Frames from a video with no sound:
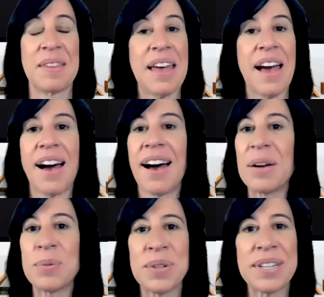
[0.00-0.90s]
Yeah, I
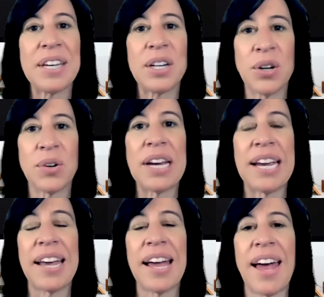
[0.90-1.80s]
really
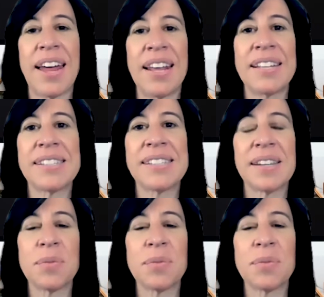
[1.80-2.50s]
agree. And it's